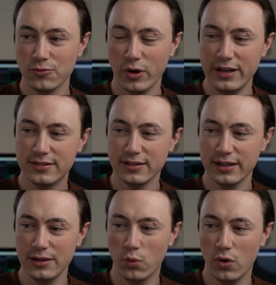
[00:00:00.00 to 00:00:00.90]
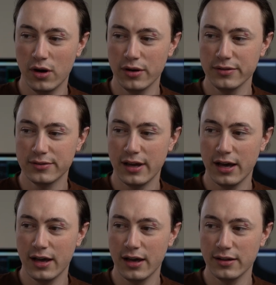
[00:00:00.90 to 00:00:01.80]
recently was
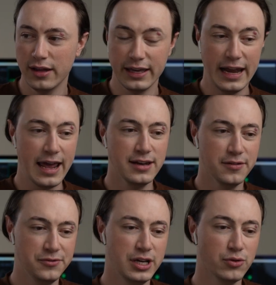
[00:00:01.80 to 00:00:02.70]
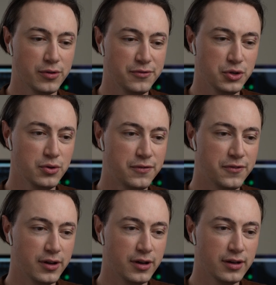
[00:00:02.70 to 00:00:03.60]
like an end of year review
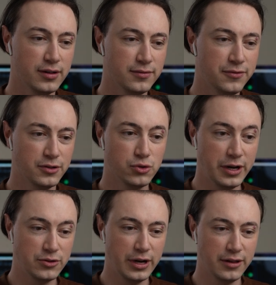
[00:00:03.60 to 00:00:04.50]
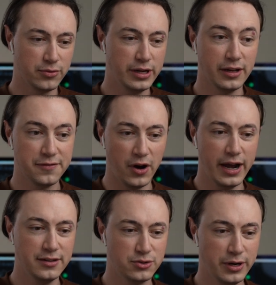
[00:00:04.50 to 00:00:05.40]
for 2023, like
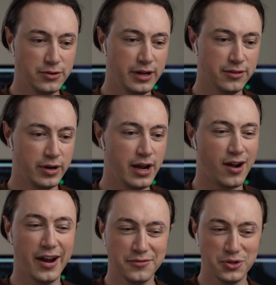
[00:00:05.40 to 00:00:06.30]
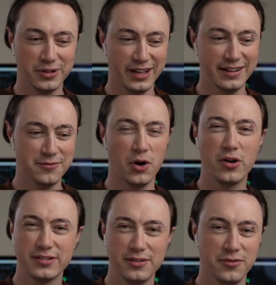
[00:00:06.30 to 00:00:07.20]
finance 2023. I kind of took like
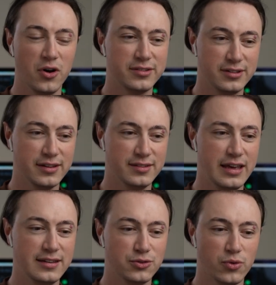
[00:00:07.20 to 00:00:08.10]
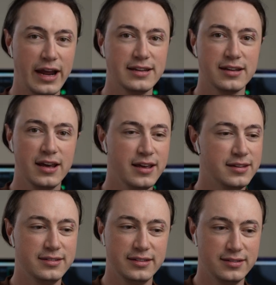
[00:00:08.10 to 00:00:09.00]
Vox does these great
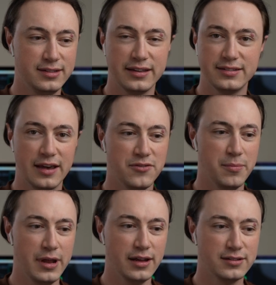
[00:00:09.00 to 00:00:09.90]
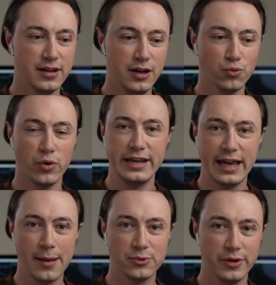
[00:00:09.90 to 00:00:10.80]
6-7 minute
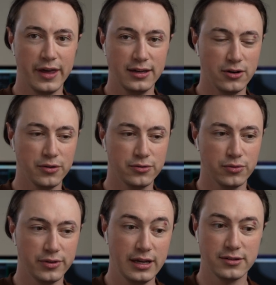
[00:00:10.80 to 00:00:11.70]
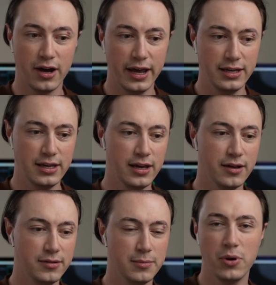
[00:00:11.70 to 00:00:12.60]
recaps where they go through the entire
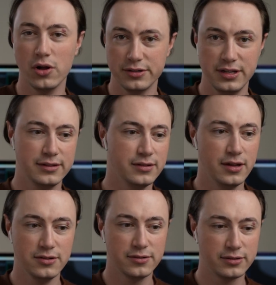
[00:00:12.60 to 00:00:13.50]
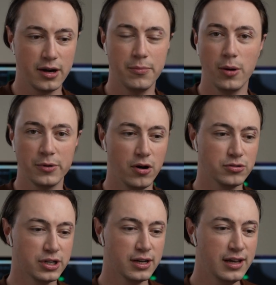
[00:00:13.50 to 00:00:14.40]
year in politics and then just kind of pop
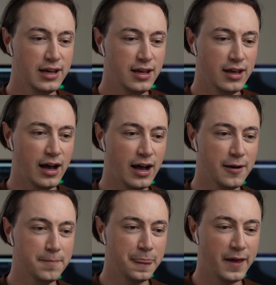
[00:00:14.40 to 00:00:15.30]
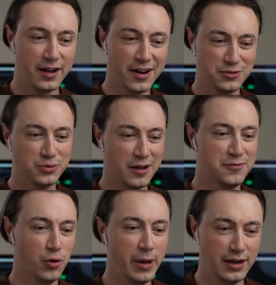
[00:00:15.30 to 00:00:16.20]
culture. And I kind of took
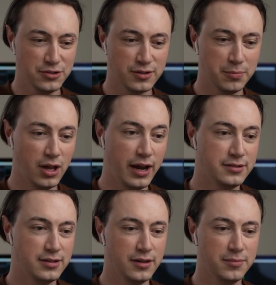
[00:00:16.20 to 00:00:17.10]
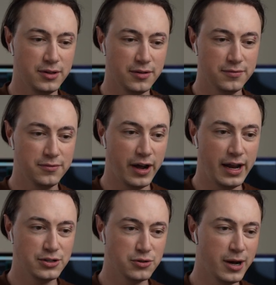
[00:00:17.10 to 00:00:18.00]
that format and just applied it to the
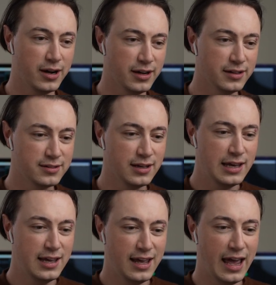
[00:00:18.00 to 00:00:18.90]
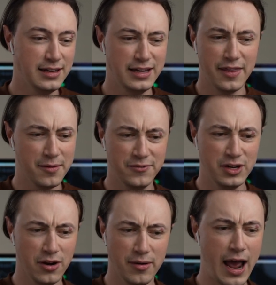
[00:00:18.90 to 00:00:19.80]
financial markets. And yeah, that
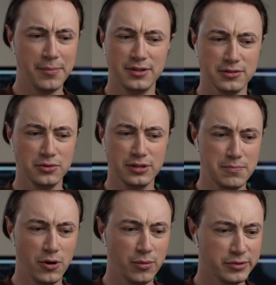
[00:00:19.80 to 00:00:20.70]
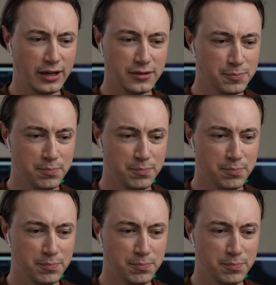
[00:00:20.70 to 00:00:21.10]
video absolutely bombed. Like it's